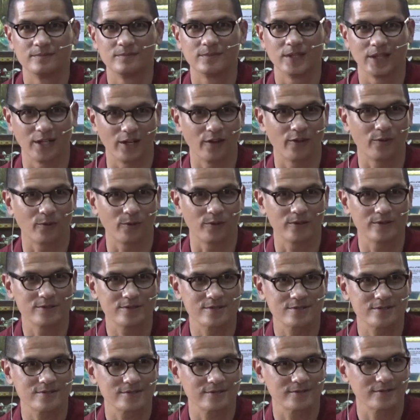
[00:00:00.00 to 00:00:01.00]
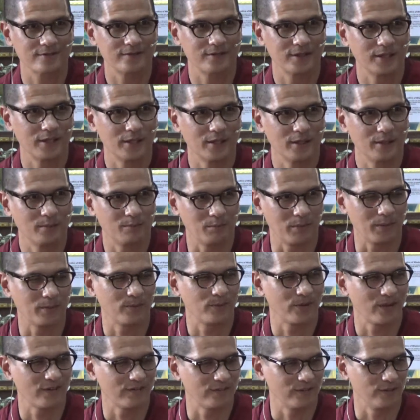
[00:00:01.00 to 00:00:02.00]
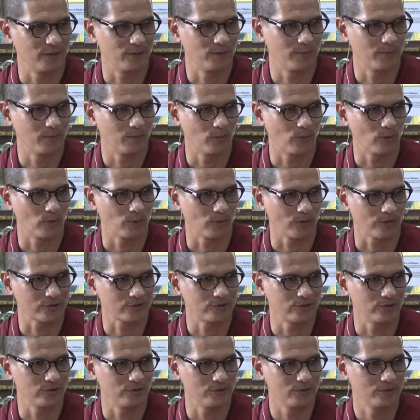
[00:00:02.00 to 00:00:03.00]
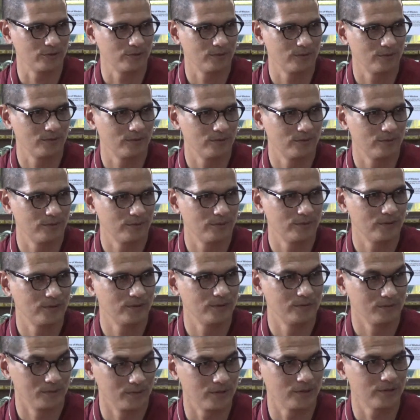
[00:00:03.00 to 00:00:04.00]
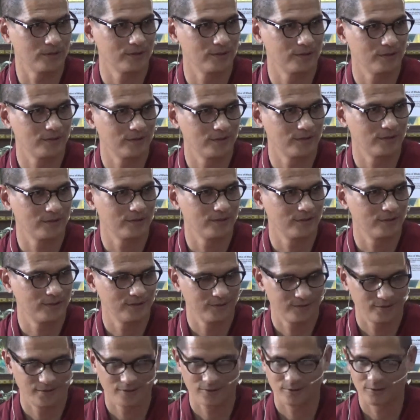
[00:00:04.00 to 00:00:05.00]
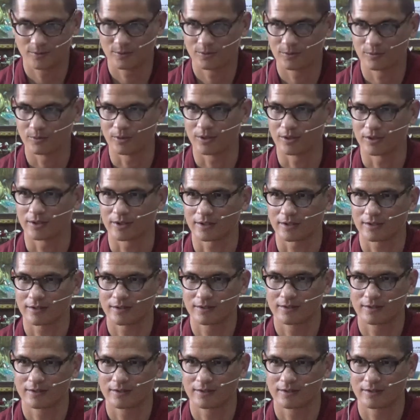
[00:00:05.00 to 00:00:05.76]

In other words, maybe we have a little bit more work to do. Huh? What do you think?